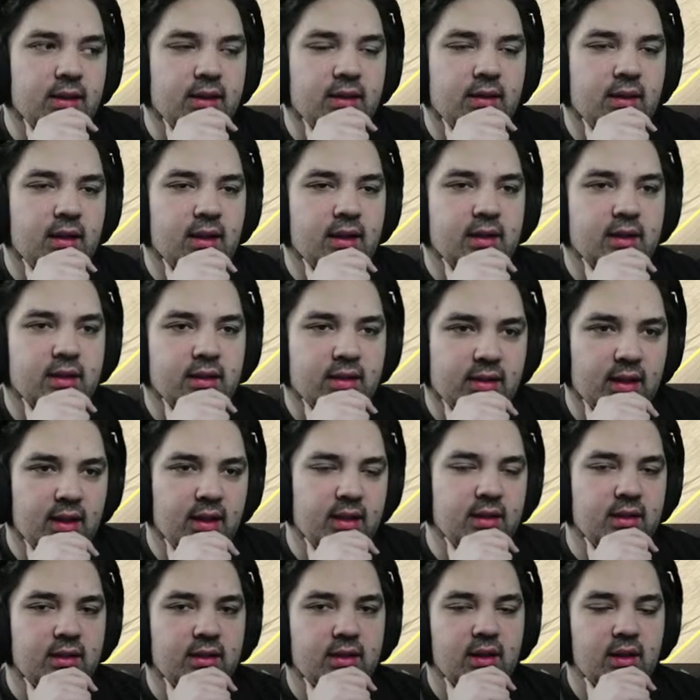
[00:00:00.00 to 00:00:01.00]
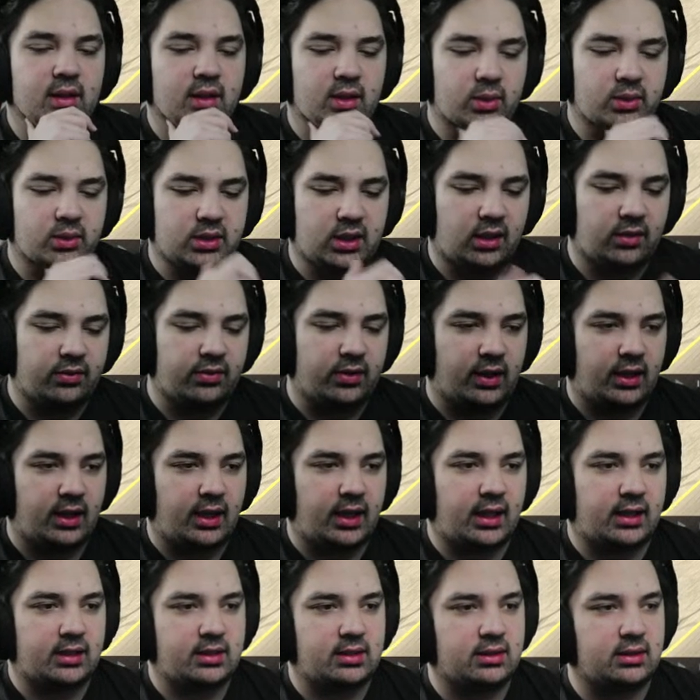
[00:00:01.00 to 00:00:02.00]
then then it, it goes off the
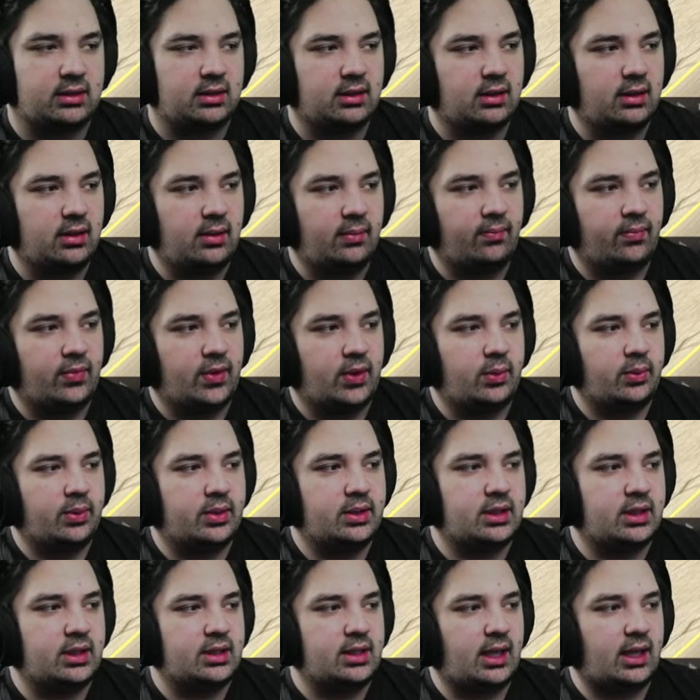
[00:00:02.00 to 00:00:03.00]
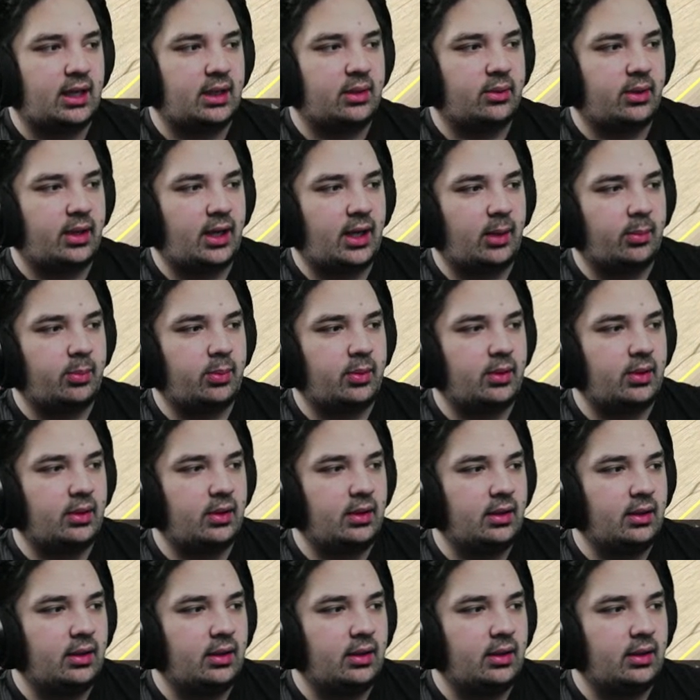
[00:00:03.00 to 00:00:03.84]
gas, which is exactly what happened.